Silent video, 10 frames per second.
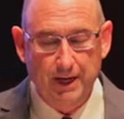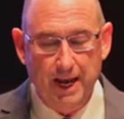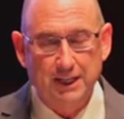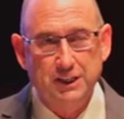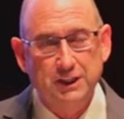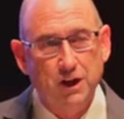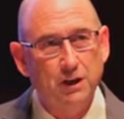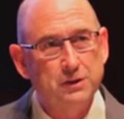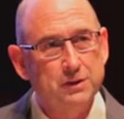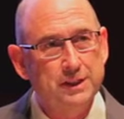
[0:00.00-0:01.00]
And she's
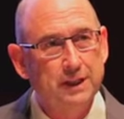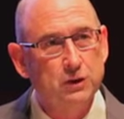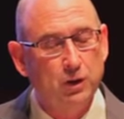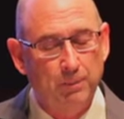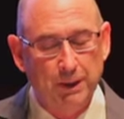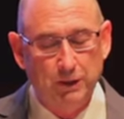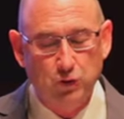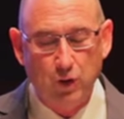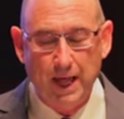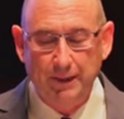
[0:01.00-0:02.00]
also seen a troubling
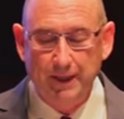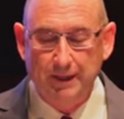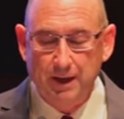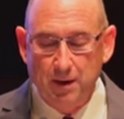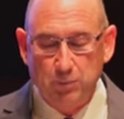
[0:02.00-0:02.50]
trend that